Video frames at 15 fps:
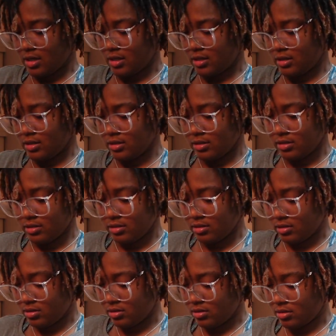in
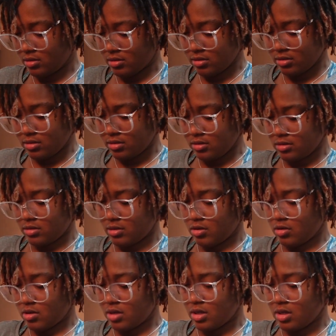
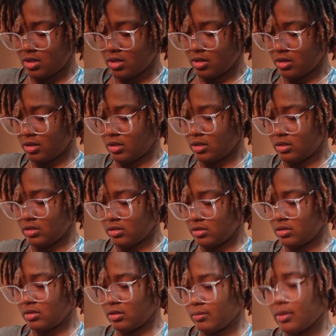green
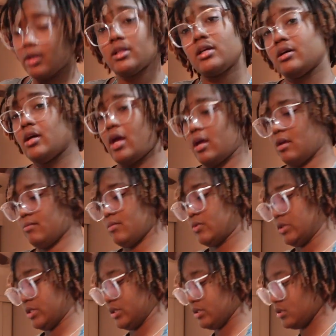onions. I'm probably gonna add
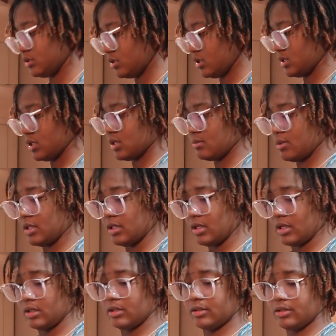more because that's probably
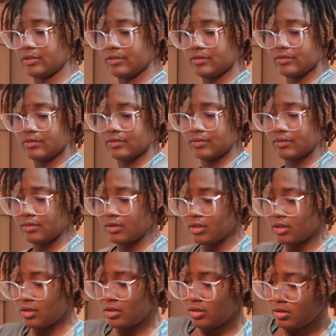not enough.
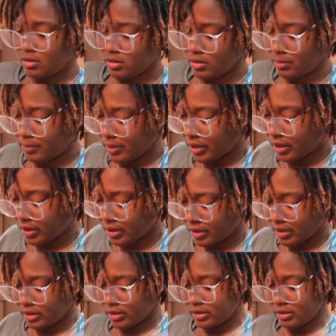The
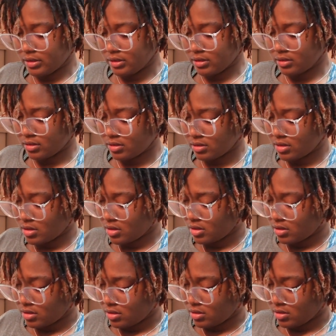butter
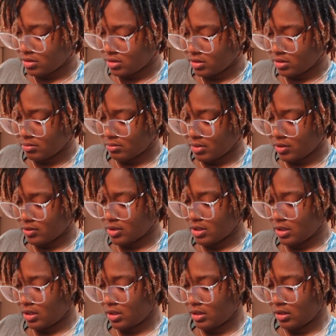is
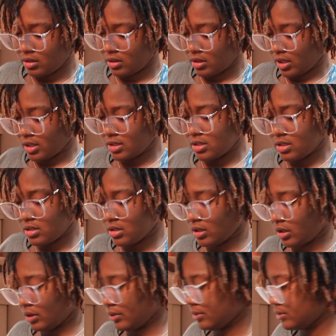melting nice and
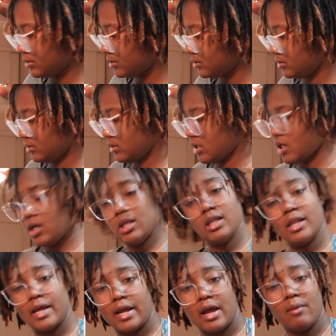slow,
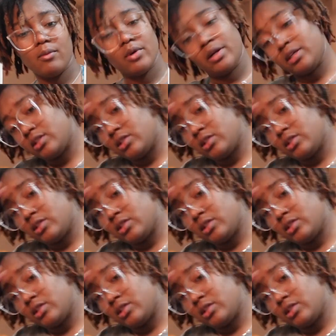like I want it